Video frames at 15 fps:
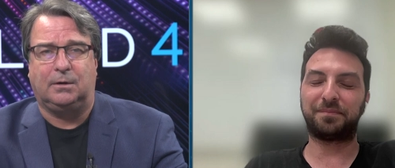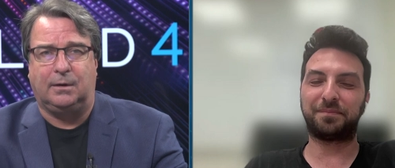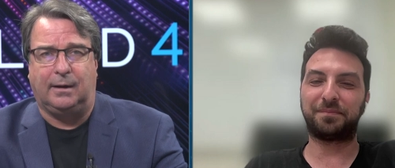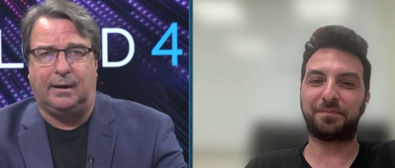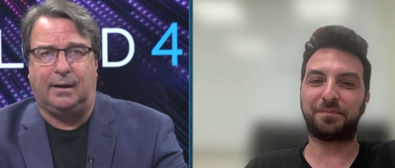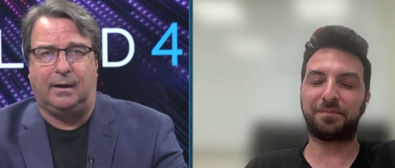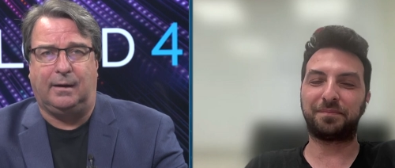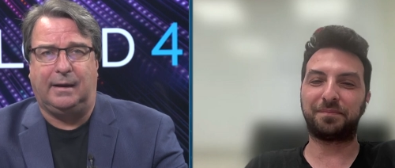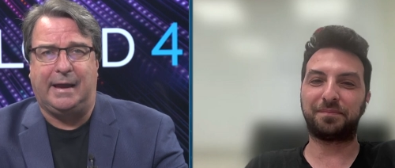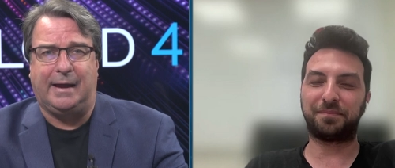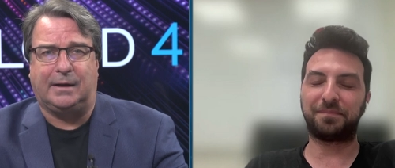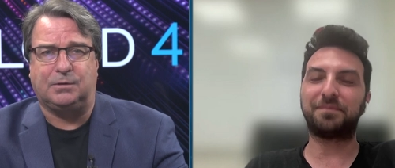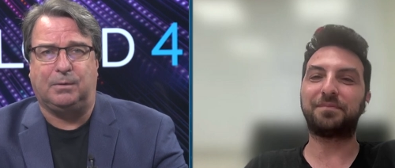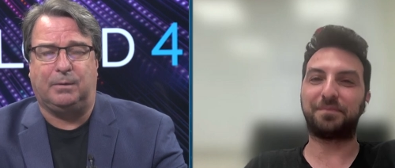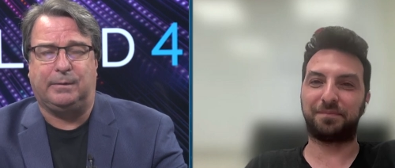
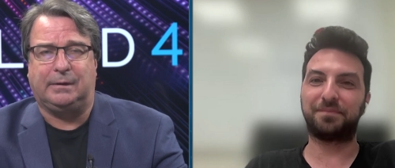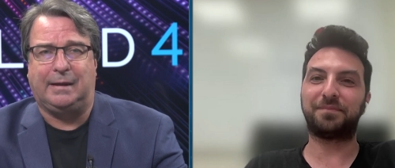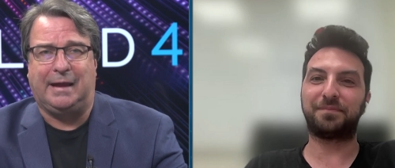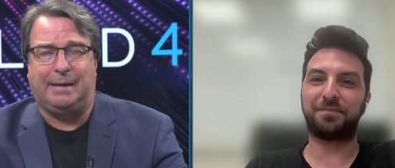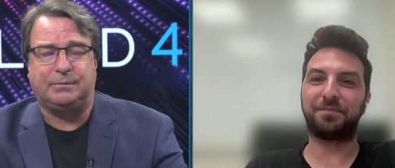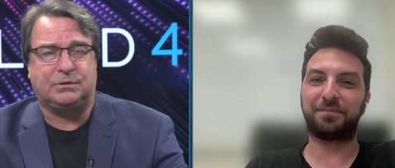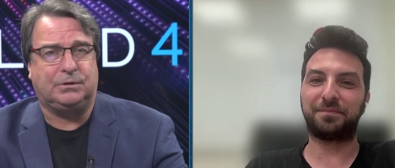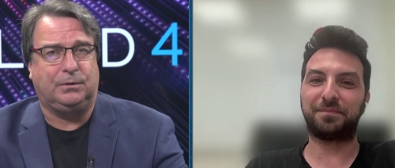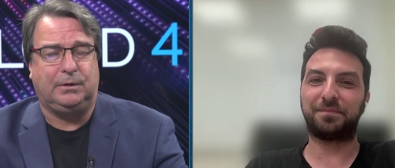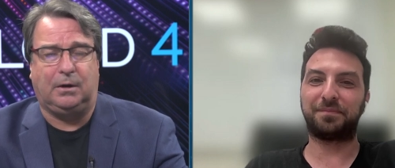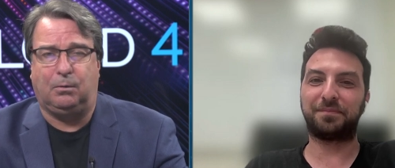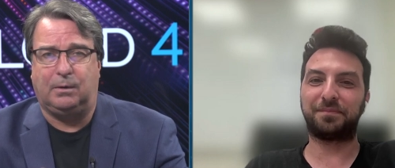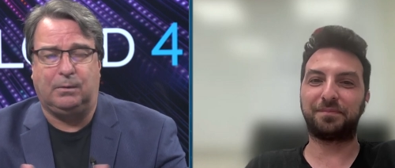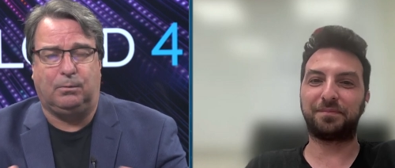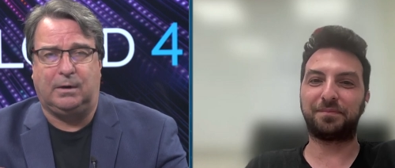Speaker 1: AI21 Labs Studio,
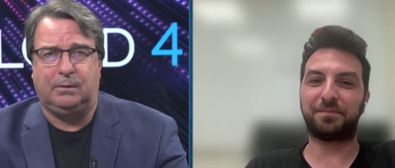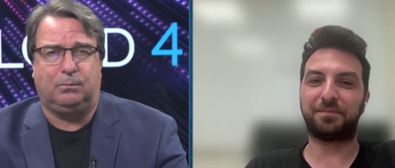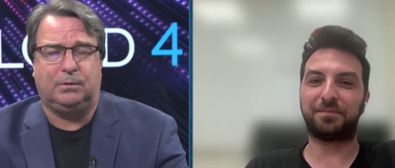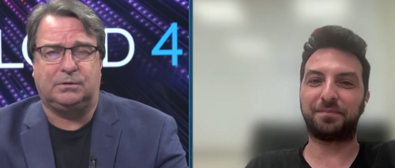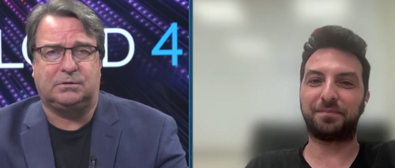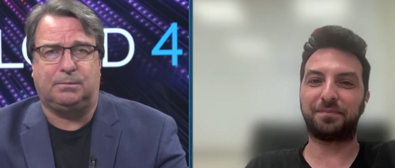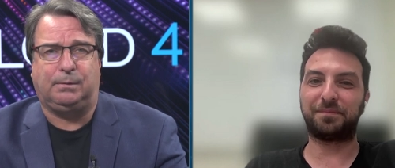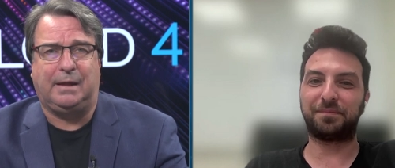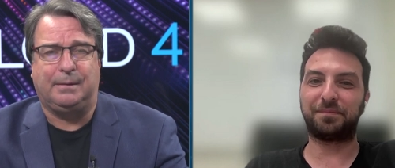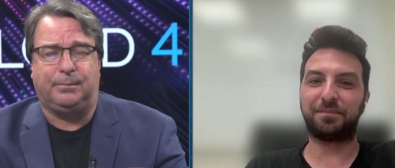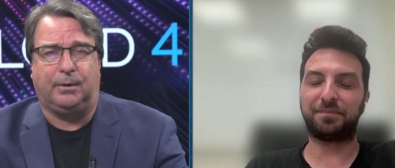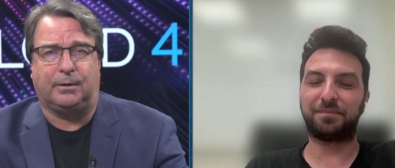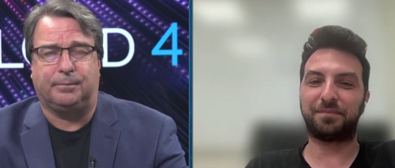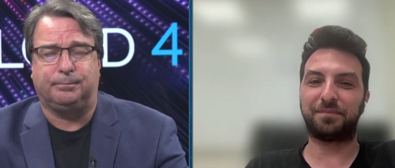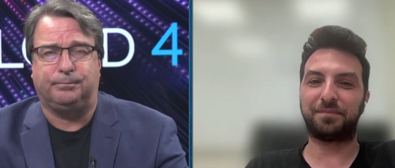what's the
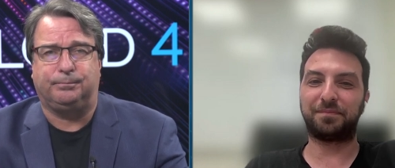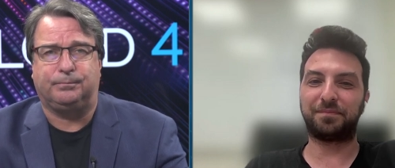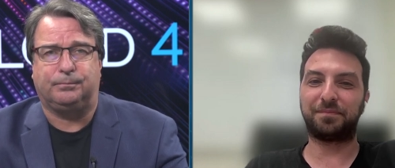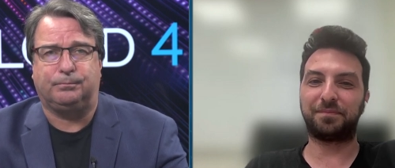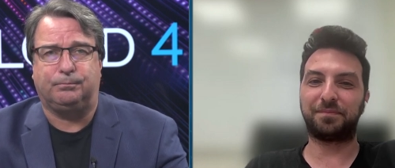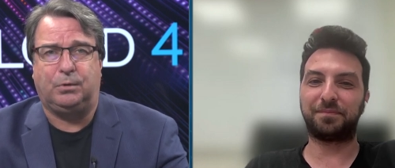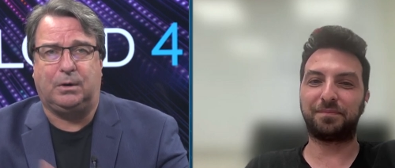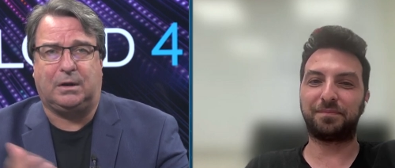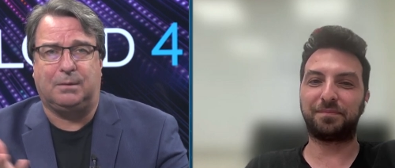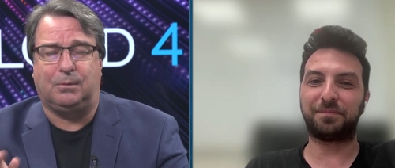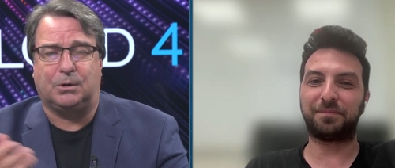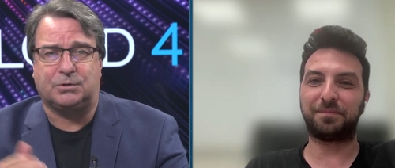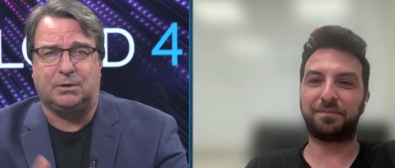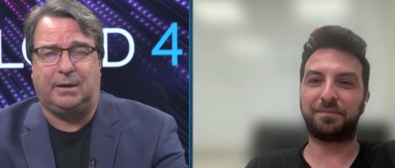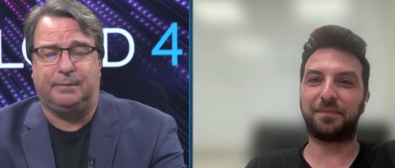playbook? Put a
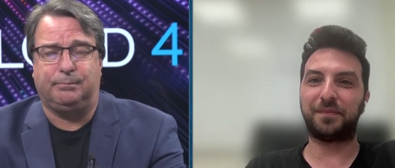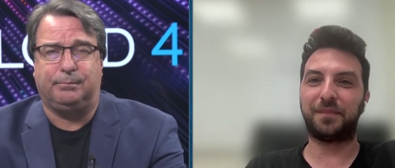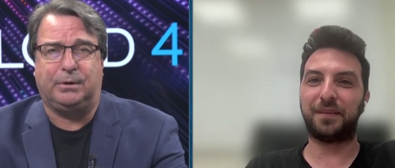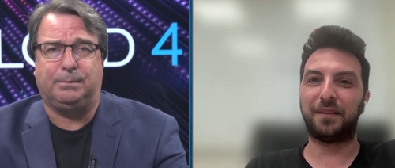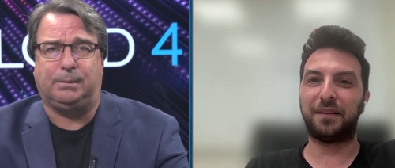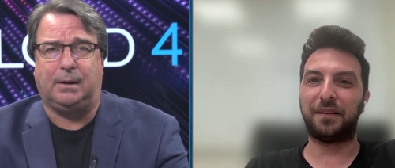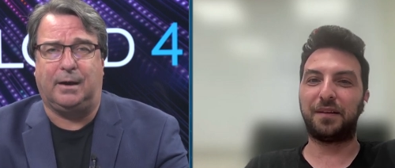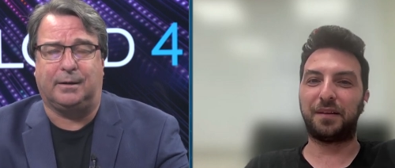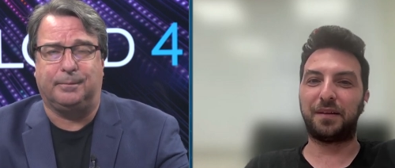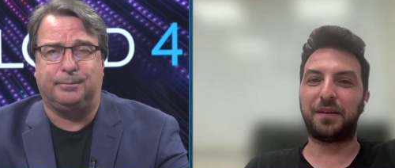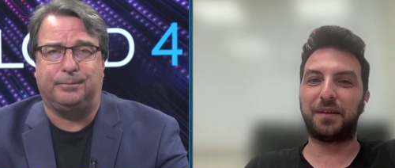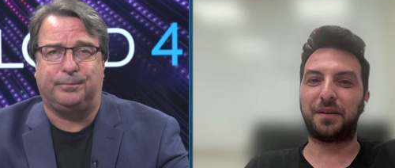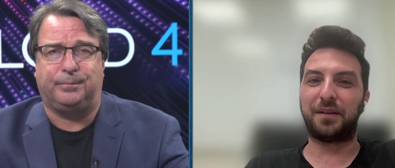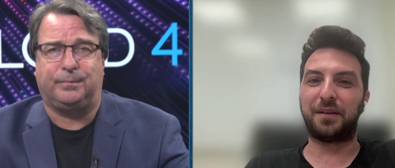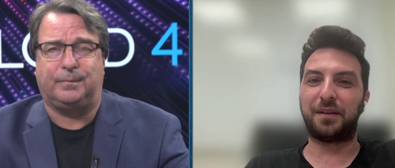commercial in, put a plug.
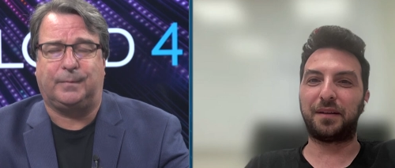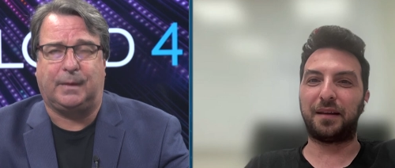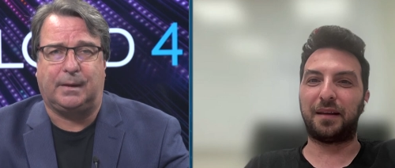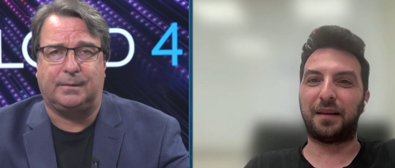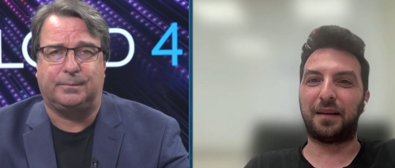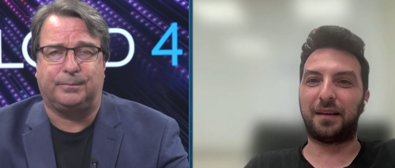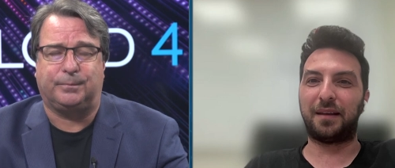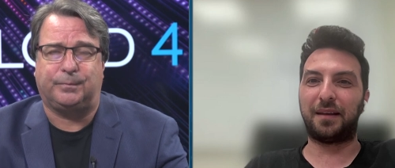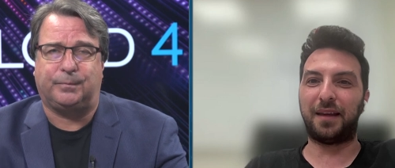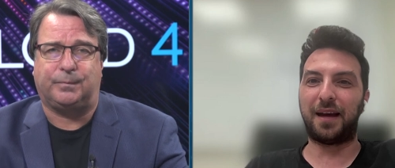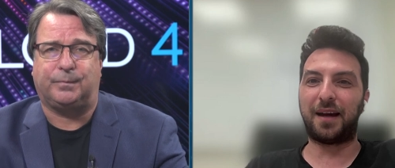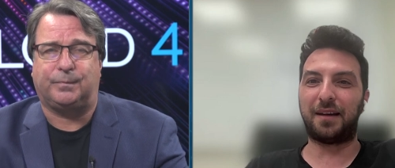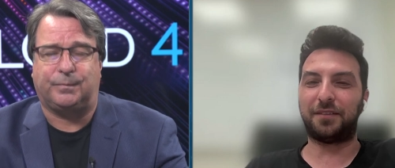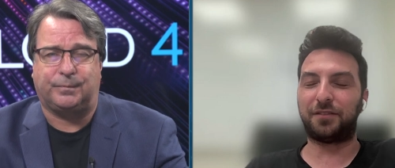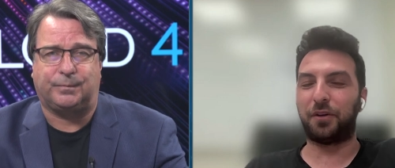
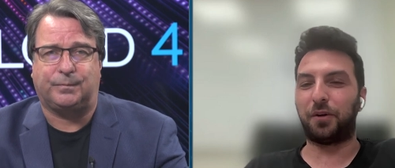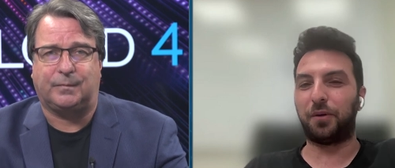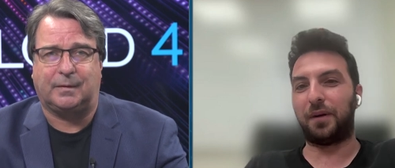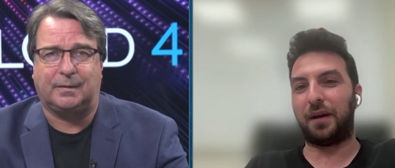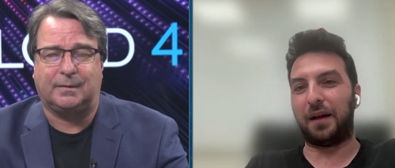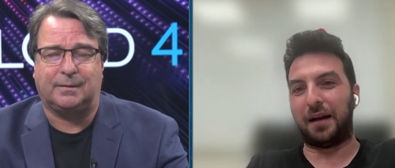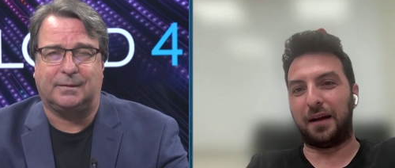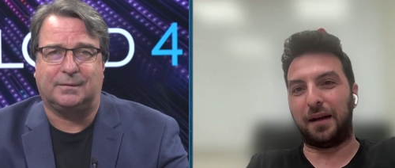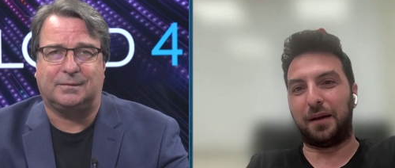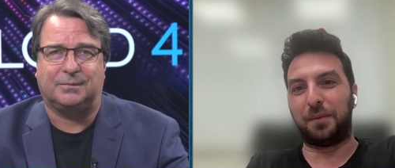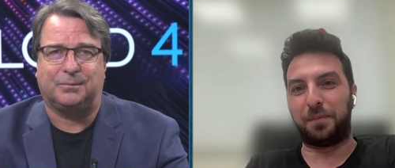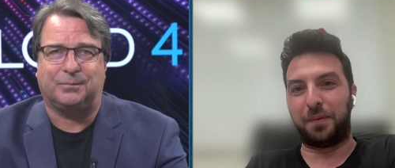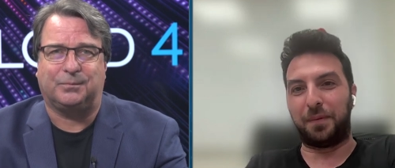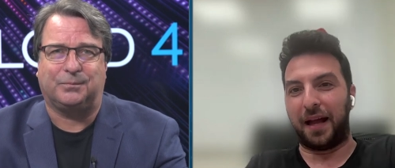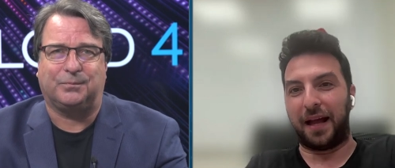
Speaker 2: Yeah, so
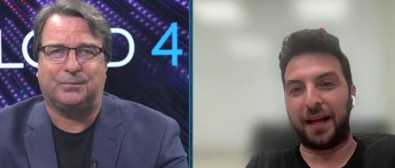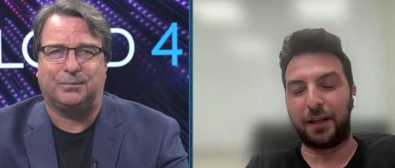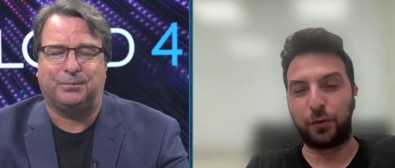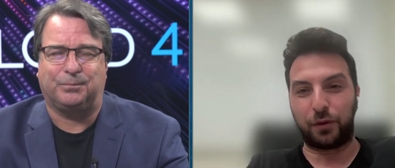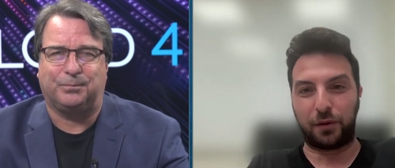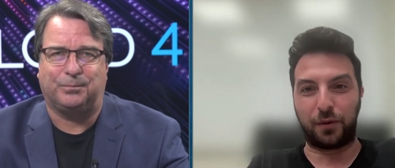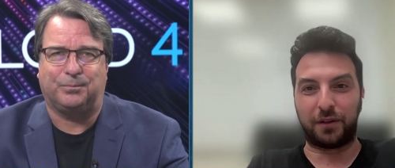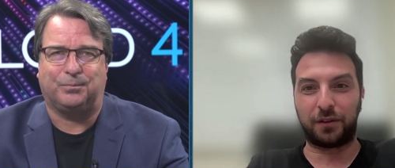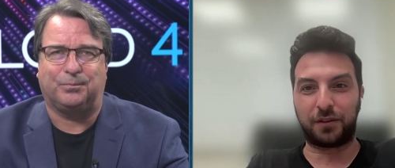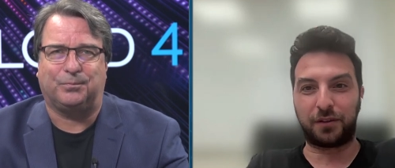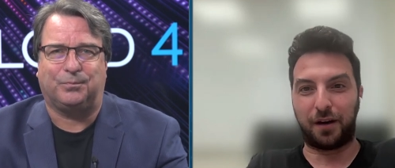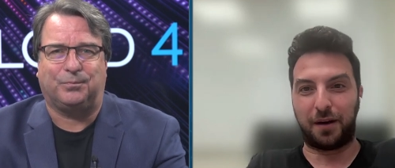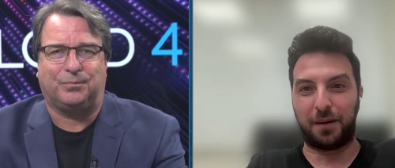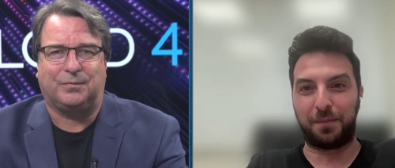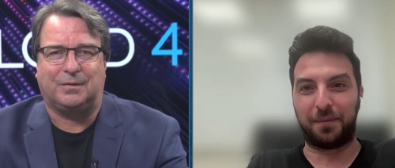
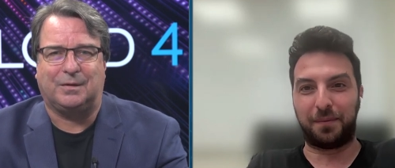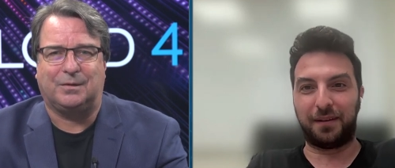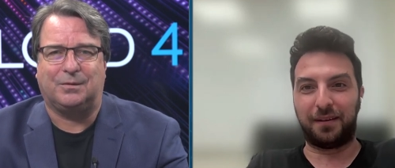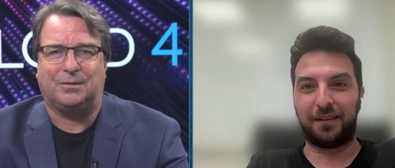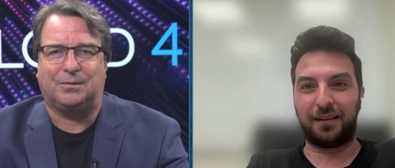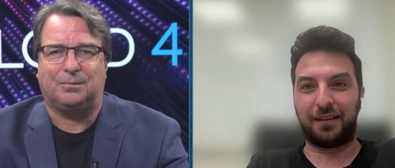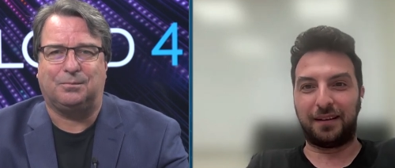AI21.com,